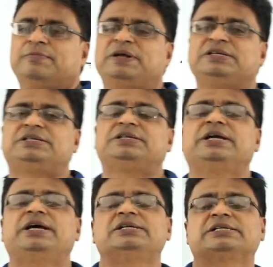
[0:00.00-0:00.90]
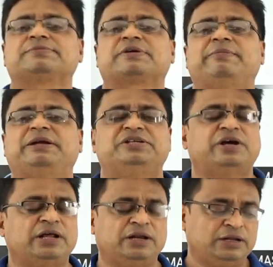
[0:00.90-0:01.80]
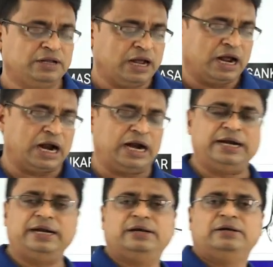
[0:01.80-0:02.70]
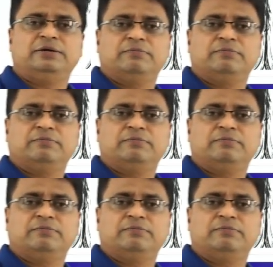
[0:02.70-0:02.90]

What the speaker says: please share and subscribe my channel, and